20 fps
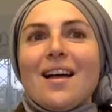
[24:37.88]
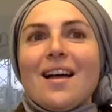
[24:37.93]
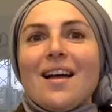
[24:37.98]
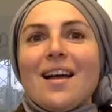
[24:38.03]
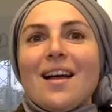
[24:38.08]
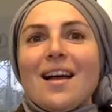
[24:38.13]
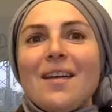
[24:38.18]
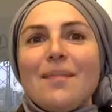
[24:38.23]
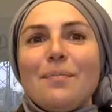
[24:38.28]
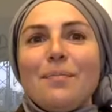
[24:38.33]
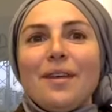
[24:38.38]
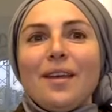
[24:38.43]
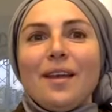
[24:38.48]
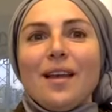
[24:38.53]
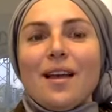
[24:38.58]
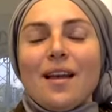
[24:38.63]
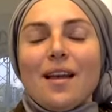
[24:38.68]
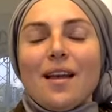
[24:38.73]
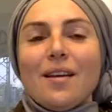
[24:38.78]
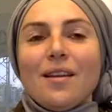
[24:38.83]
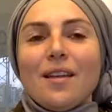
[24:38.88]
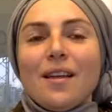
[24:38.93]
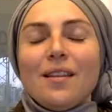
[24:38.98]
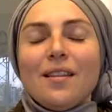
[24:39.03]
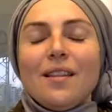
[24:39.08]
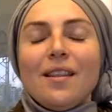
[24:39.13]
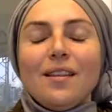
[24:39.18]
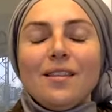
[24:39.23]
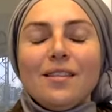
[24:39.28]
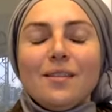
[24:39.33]
I pick. I'd
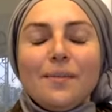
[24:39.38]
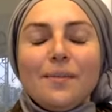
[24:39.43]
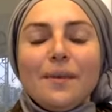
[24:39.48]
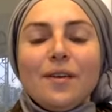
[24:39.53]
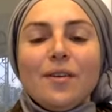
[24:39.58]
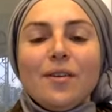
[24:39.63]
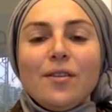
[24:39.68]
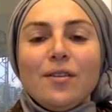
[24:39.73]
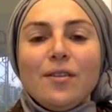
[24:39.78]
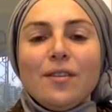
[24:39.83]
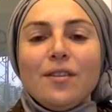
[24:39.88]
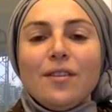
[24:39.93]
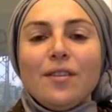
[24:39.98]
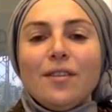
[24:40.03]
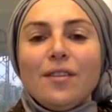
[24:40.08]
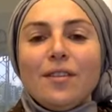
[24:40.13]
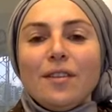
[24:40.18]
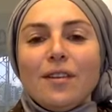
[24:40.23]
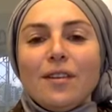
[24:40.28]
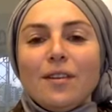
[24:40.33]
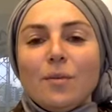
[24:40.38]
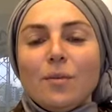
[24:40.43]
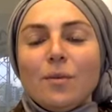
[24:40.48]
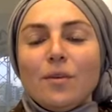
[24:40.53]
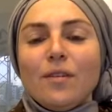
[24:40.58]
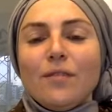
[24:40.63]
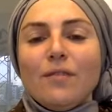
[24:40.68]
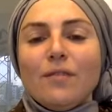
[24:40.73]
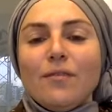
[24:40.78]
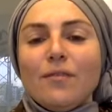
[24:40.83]
like to pick on the
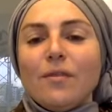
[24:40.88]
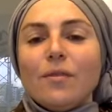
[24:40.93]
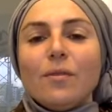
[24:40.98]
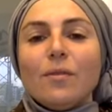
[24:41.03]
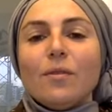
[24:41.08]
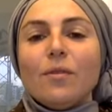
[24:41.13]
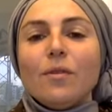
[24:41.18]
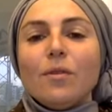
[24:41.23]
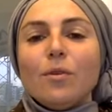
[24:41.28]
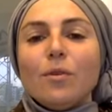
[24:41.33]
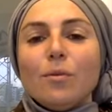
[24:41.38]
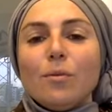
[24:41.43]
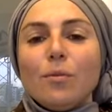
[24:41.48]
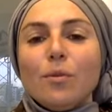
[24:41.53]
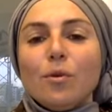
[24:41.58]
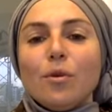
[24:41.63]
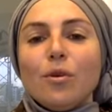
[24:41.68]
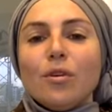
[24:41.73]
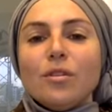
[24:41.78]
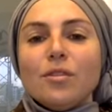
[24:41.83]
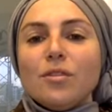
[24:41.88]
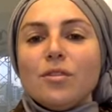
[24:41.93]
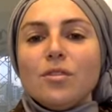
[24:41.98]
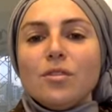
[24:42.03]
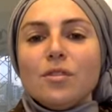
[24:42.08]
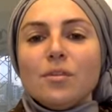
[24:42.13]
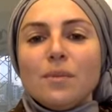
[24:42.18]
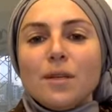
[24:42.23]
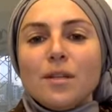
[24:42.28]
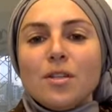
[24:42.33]
one of the words you
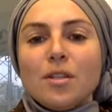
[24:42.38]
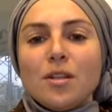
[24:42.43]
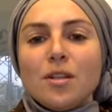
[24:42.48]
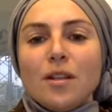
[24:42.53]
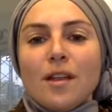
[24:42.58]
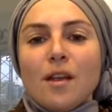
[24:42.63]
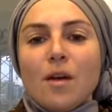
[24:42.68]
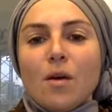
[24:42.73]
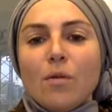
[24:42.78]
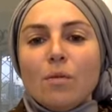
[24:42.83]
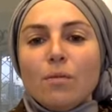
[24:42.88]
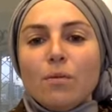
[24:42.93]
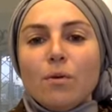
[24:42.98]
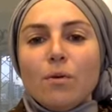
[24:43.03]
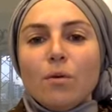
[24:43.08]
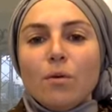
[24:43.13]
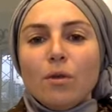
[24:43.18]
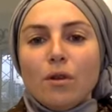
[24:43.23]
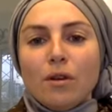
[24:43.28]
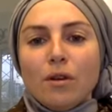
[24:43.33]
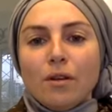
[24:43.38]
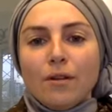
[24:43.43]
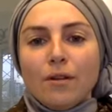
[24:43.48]
just mentioned now, polar.